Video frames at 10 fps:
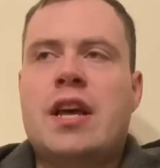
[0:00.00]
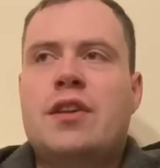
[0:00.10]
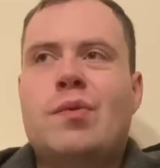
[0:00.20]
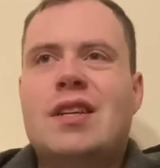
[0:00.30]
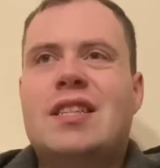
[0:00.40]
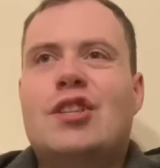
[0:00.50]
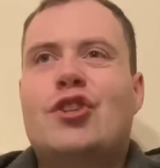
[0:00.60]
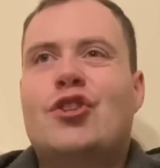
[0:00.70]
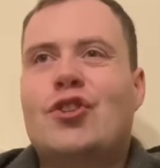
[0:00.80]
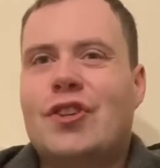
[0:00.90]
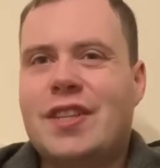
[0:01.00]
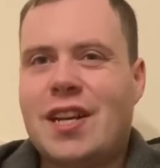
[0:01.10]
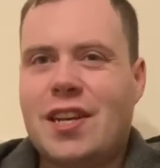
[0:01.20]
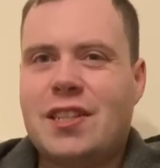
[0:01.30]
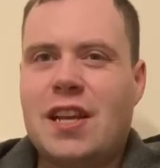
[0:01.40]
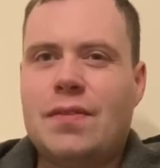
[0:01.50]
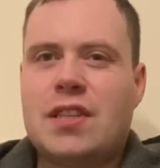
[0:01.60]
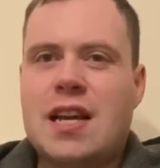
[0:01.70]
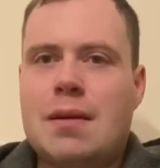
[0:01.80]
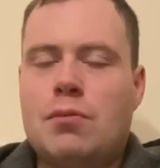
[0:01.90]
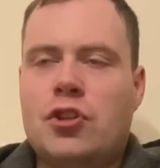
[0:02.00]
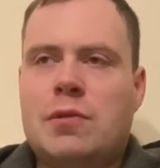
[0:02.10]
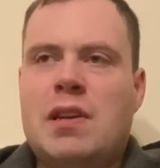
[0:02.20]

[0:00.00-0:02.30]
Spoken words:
he wasn't stunning Tank Davis that much.